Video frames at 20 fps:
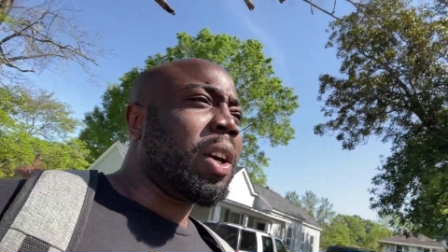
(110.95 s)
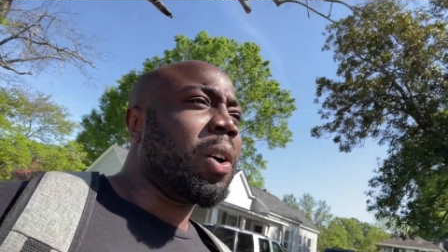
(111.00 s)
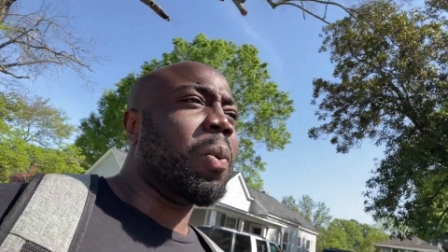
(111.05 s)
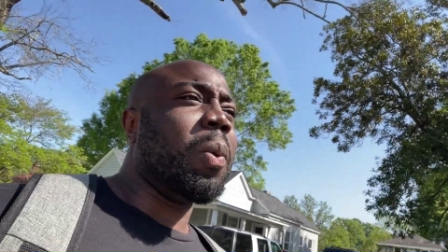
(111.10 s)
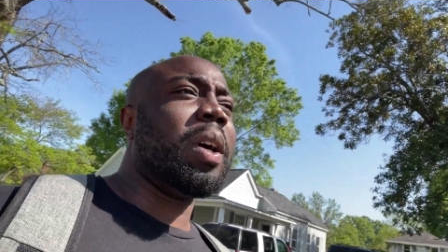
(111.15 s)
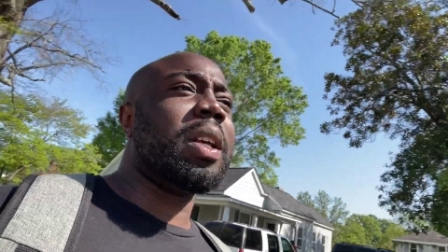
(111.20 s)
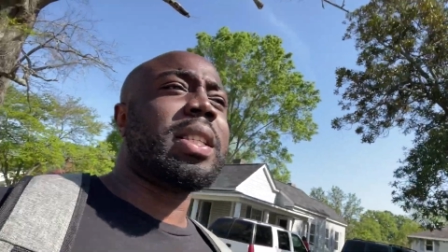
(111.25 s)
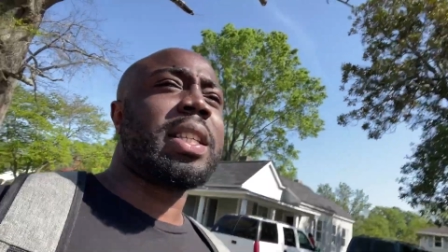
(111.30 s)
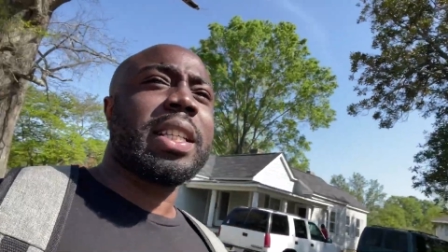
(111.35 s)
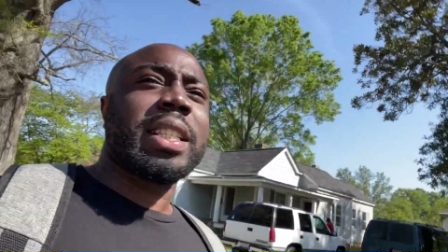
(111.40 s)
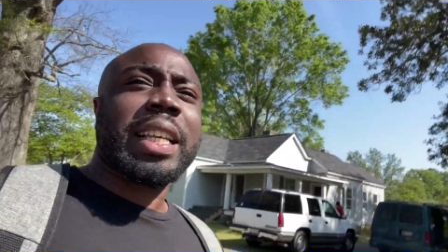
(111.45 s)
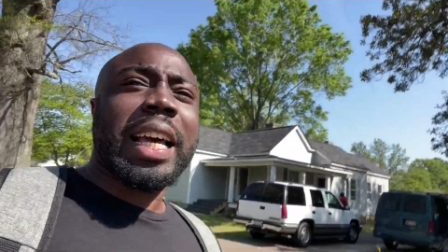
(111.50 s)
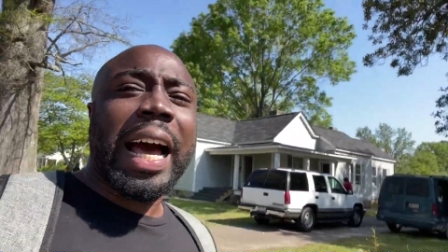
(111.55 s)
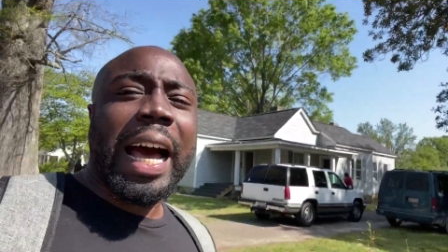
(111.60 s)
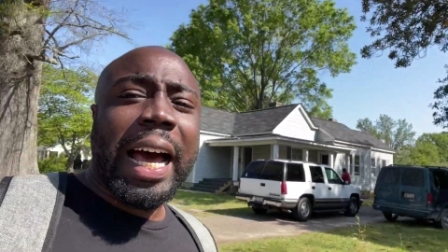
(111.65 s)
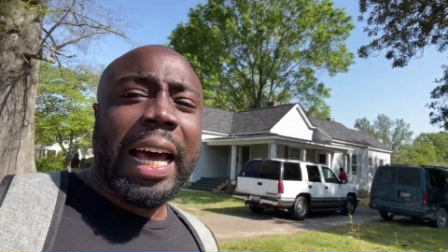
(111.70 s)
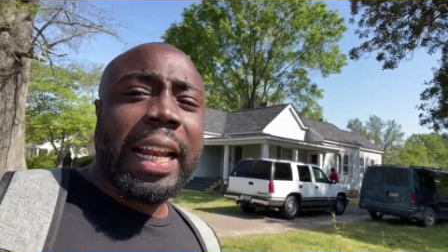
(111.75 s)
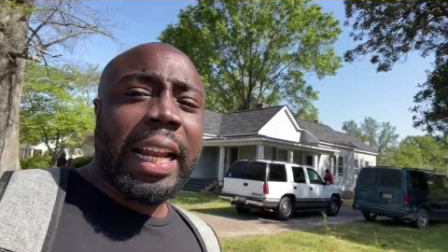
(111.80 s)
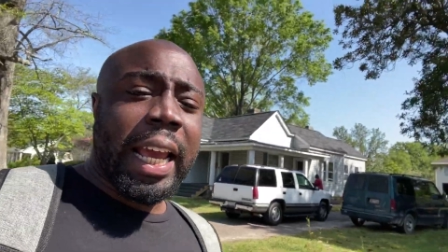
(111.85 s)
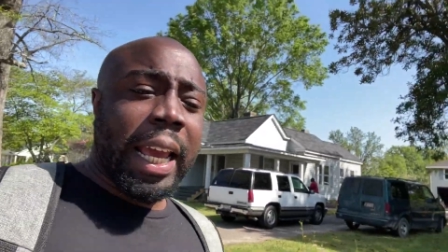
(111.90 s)
was this
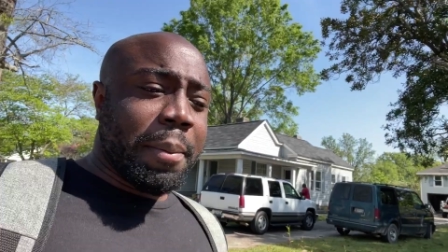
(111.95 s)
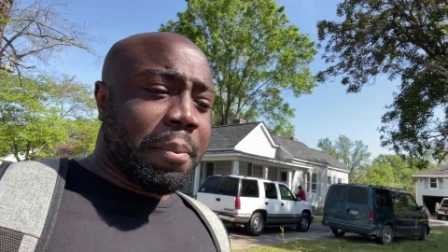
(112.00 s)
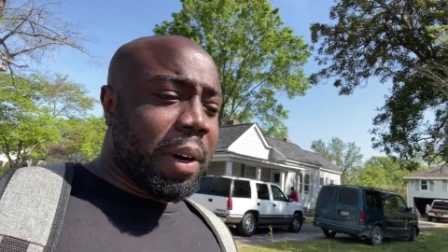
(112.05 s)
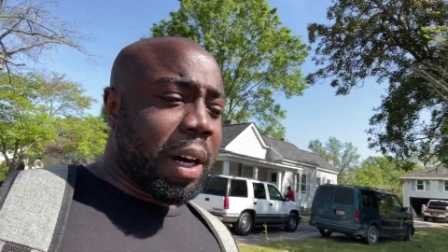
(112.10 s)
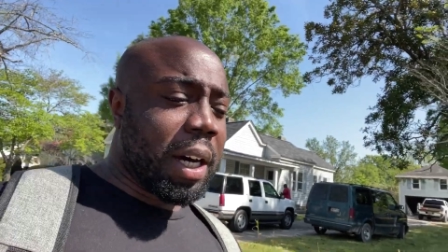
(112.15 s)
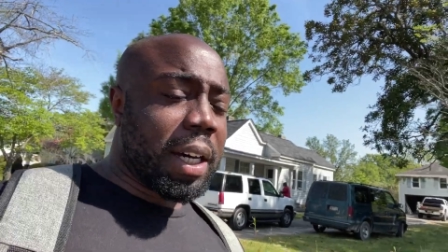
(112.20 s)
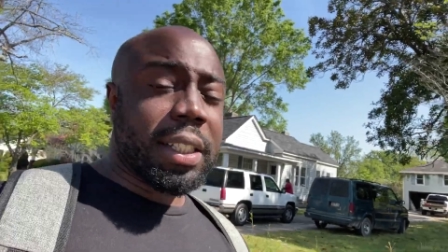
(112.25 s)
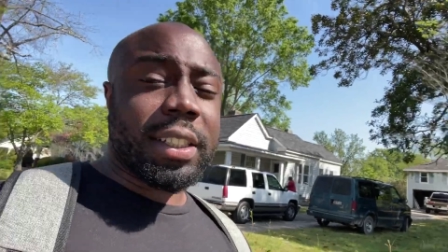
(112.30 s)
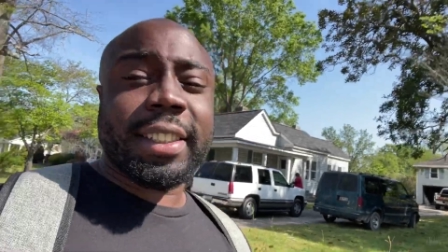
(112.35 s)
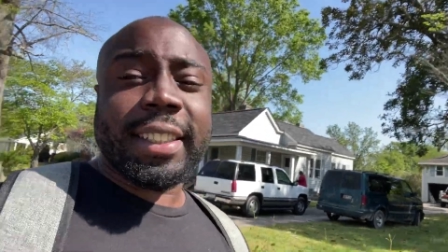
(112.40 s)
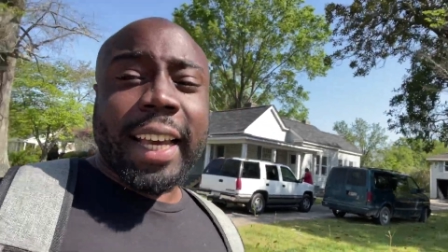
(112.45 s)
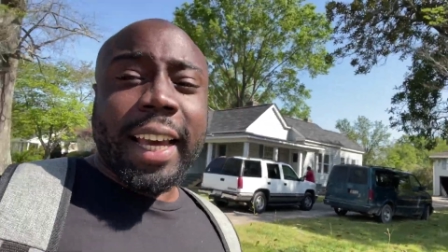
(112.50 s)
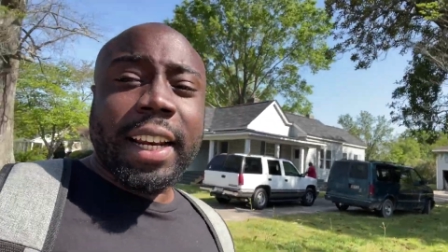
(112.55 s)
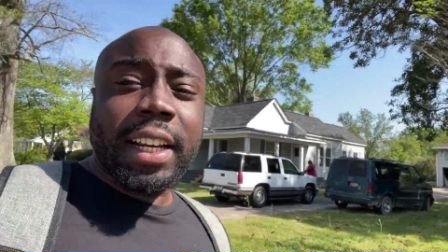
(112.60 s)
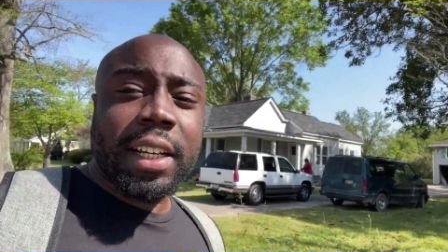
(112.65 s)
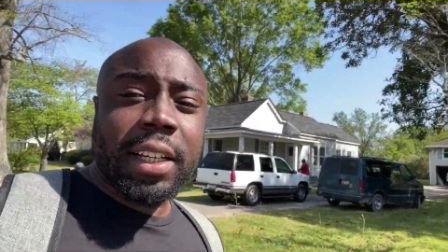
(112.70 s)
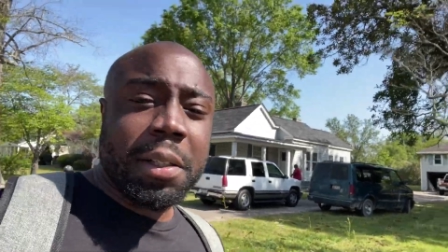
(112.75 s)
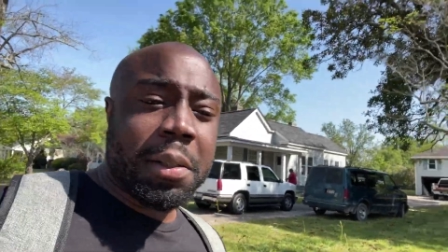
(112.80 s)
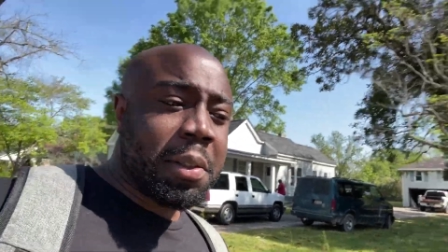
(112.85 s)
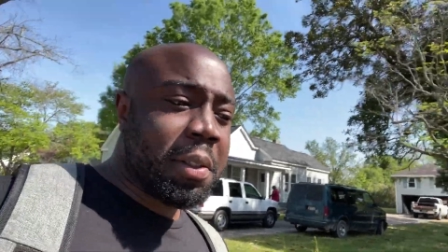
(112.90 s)
guy named uh,
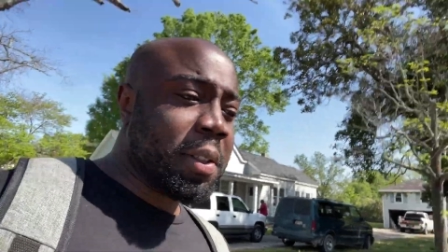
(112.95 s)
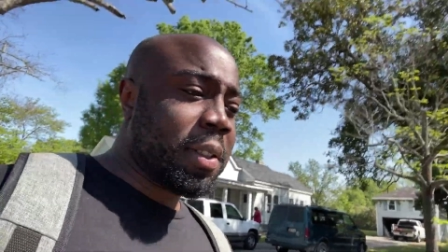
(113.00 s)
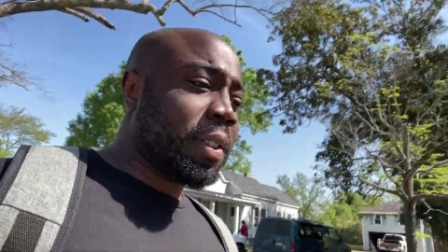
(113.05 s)
Teddy,